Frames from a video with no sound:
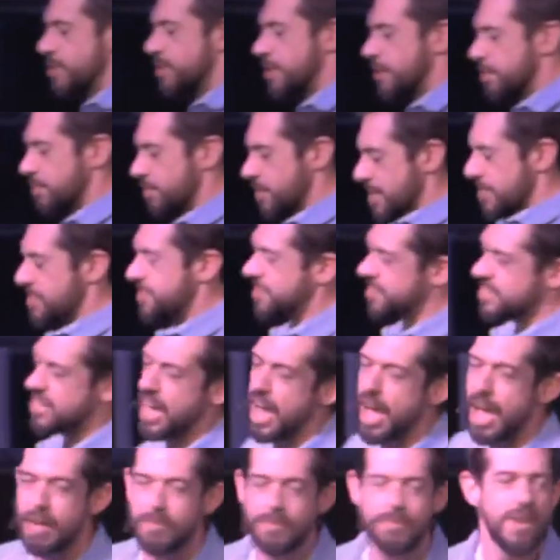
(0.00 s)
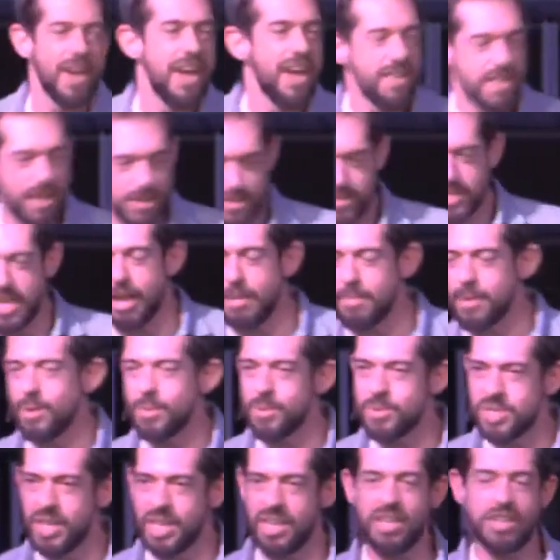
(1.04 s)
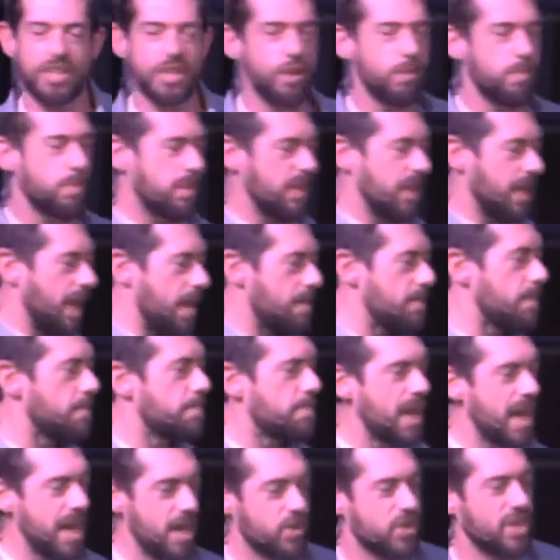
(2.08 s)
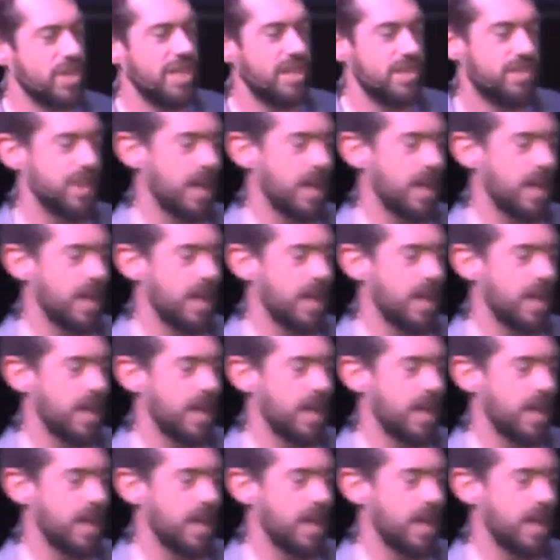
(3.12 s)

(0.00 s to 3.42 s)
the priest stuff that Samuel was going to do, but he became impatient and he's